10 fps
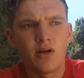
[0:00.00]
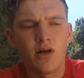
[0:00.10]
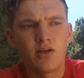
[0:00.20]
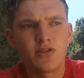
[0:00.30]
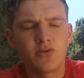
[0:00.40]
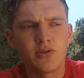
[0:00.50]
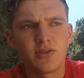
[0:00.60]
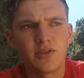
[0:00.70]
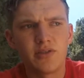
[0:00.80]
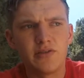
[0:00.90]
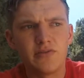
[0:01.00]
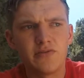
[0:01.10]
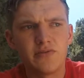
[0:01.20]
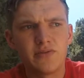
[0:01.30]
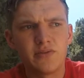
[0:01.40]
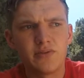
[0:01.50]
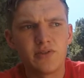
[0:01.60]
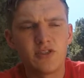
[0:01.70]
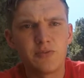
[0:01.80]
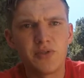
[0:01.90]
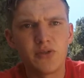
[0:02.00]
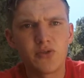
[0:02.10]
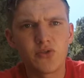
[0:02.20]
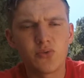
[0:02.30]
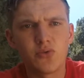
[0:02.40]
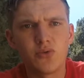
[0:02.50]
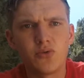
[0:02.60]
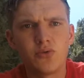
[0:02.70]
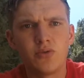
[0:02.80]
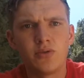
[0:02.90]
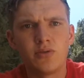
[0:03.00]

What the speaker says: all sorts of spiritual